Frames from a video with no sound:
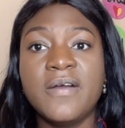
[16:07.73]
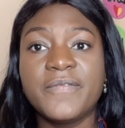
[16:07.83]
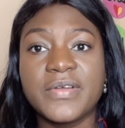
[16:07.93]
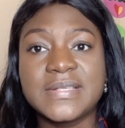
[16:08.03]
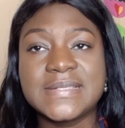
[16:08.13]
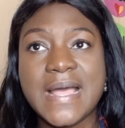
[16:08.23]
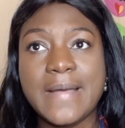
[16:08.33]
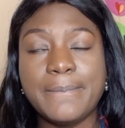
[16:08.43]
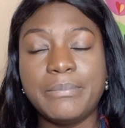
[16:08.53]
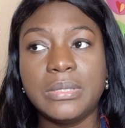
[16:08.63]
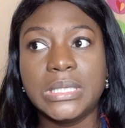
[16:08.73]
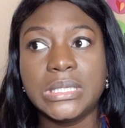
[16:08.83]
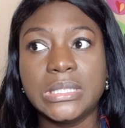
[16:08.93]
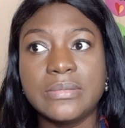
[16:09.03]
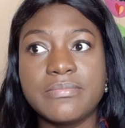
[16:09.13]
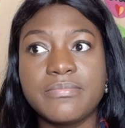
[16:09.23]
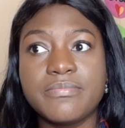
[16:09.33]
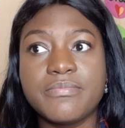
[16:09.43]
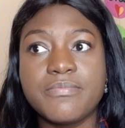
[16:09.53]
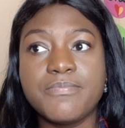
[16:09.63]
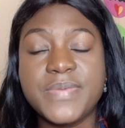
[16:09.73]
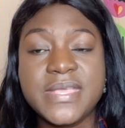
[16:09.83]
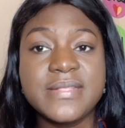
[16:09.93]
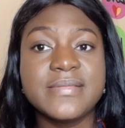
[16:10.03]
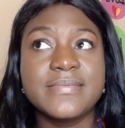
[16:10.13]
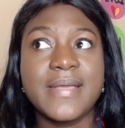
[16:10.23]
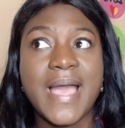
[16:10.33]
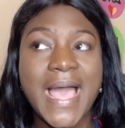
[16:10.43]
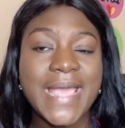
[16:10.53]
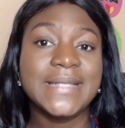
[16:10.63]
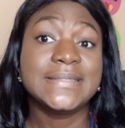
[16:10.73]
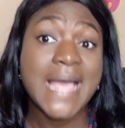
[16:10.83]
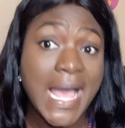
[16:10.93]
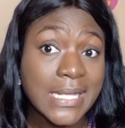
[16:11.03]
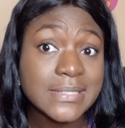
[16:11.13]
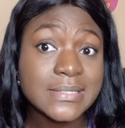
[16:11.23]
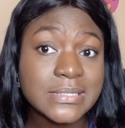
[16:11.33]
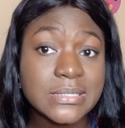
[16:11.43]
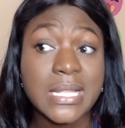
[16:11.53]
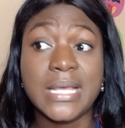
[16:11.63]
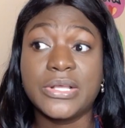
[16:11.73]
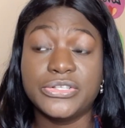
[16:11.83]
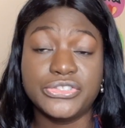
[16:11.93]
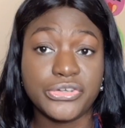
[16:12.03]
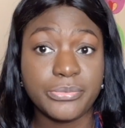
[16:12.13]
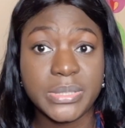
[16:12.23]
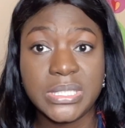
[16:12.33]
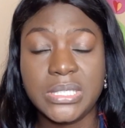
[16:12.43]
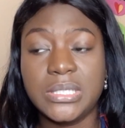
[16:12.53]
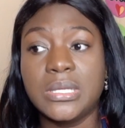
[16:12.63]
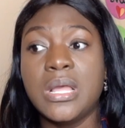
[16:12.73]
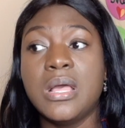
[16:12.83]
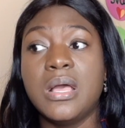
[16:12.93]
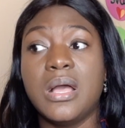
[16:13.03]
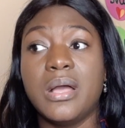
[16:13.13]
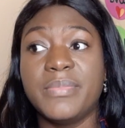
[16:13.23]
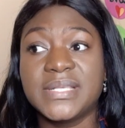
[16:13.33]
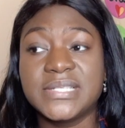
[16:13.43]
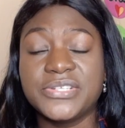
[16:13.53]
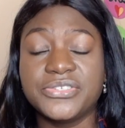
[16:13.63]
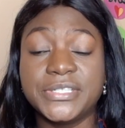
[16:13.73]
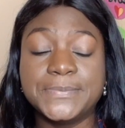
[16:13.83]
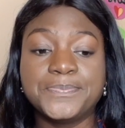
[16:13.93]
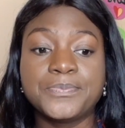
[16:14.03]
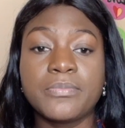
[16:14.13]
For example, being high tax like Germany, etc.,